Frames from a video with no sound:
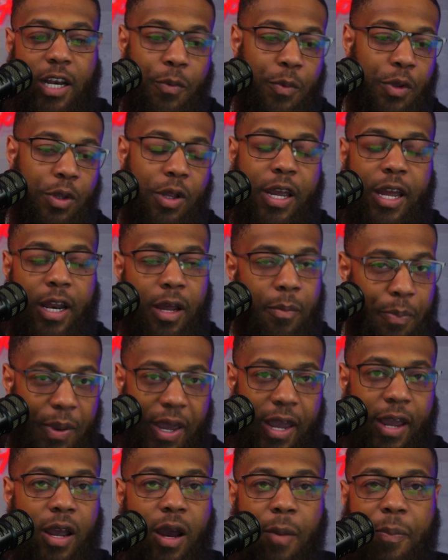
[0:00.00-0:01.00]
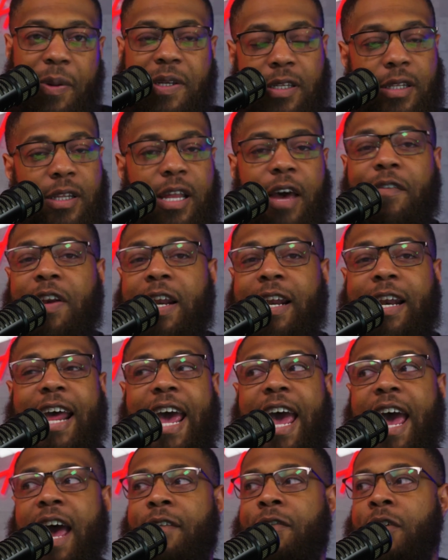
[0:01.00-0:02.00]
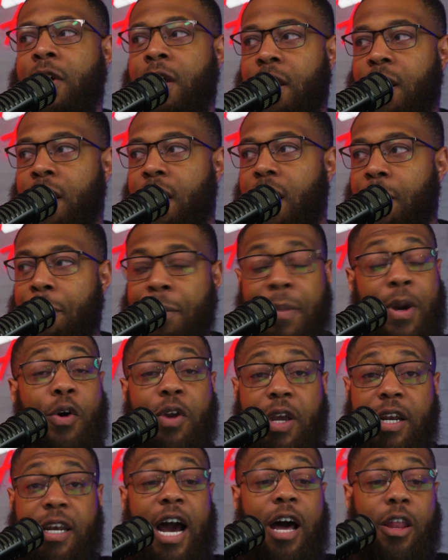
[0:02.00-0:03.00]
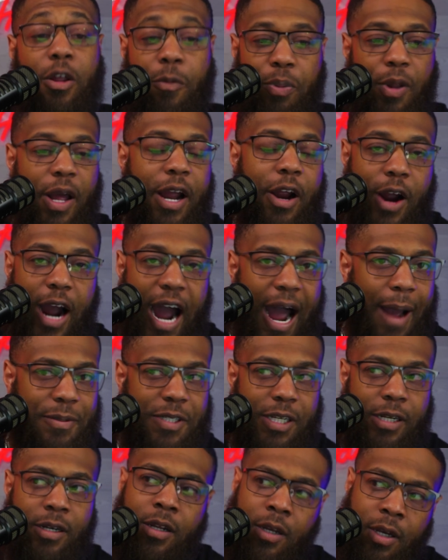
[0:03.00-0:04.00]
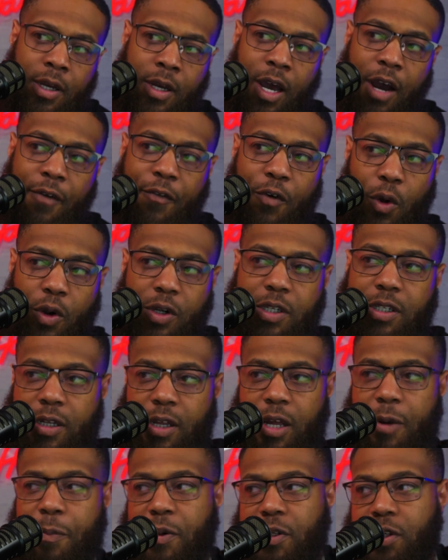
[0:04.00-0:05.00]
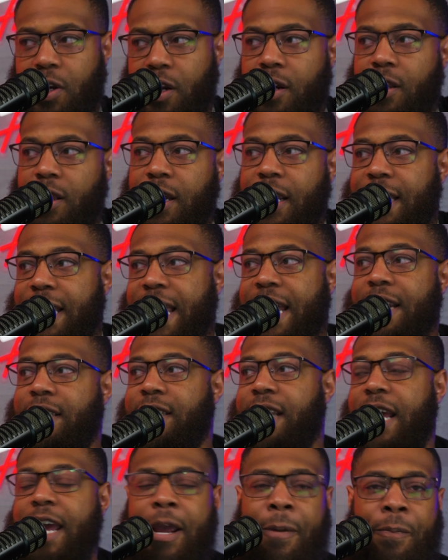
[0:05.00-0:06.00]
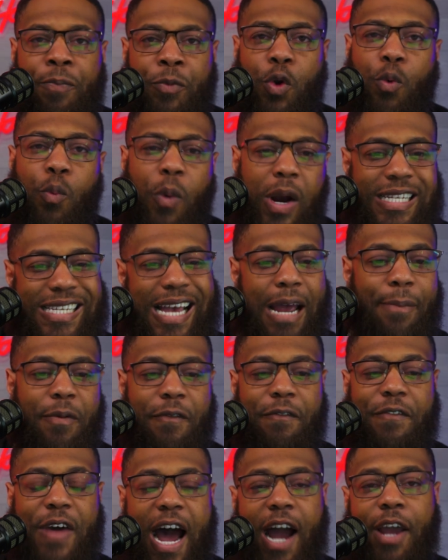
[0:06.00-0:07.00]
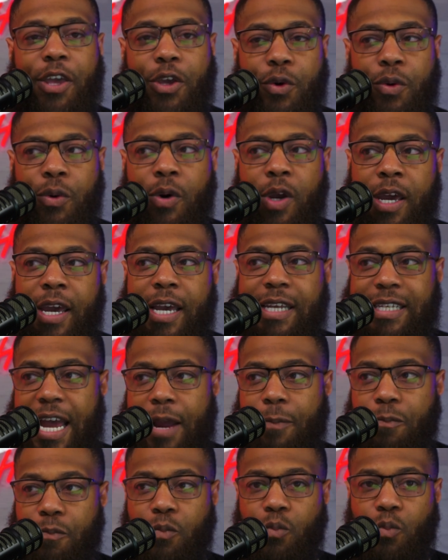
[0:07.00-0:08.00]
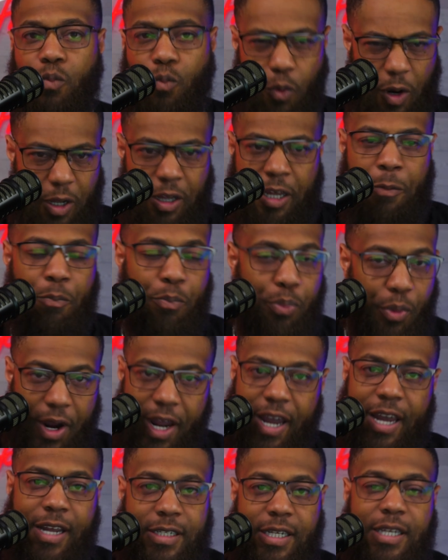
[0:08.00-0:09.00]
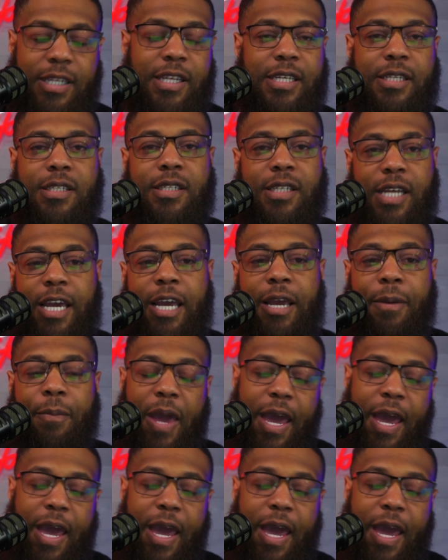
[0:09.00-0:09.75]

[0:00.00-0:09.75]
And we look at him picking up his $11.5 million player option. Of course, the Clippers are going to look at that and say, what type of value is that really bringing to this team?